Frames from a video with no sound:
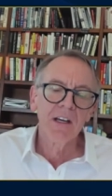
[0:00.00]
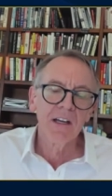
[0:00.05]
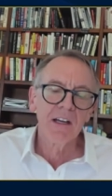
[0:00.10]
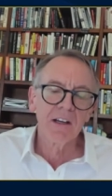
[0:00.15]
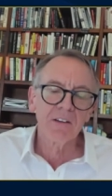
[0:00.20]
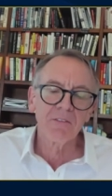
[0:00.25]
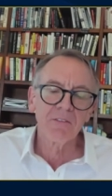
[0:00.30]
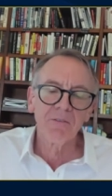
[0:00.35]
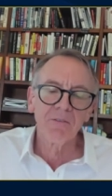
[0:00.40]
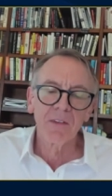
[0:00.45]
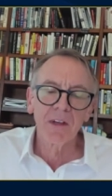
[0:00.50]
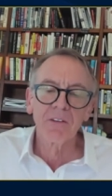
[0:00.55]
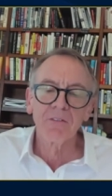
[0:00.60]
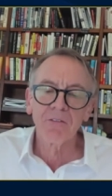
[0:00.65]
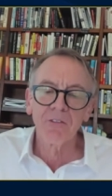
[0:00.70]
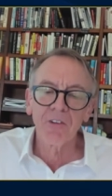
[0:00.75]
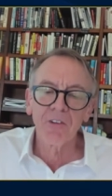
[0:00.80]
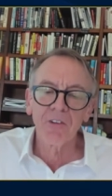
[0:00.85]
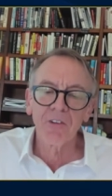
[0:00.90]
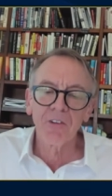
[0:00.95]

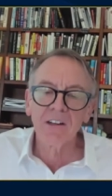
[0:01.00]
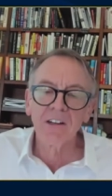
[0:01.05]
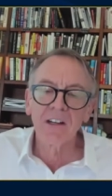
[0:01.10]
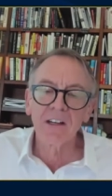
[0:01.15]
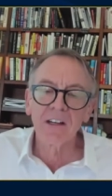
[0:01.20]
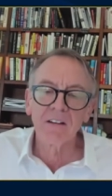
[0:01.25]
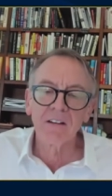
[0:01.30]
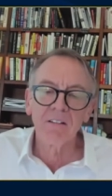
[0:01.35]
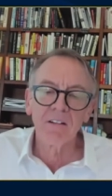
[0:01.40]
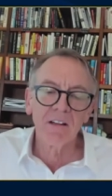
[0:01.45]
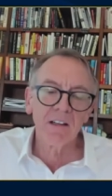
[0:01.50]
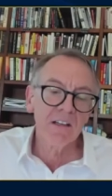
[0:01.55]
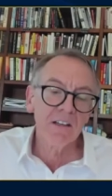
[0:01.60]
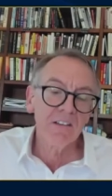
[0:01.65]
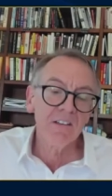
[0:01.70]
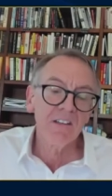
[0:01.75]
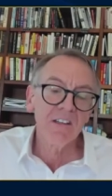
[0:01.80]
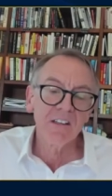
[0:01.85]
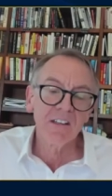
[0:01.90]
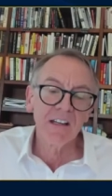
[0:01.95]
at finding and
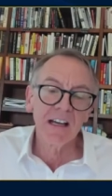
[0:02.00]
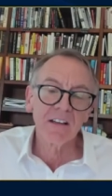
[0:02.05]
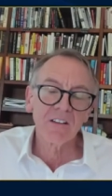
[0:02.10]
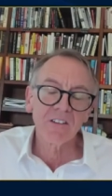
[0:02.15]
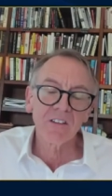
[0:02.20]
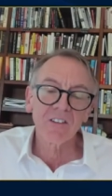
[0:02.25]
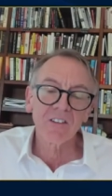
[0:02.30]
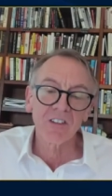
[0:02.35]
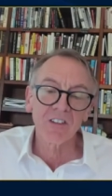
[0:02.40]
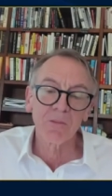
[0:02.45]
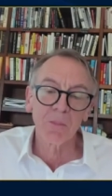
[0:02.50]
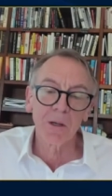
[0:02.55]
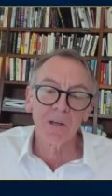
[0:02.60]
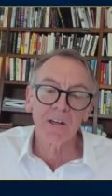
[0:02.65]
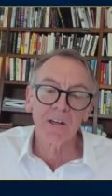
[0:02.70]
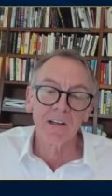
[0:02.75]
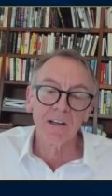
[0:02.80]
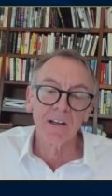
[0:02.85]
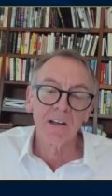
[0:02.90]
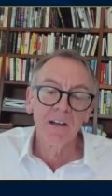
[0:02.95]
indeed
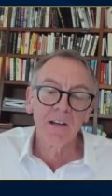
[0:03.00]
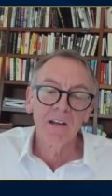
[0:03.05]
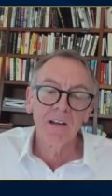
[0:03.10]
anticipating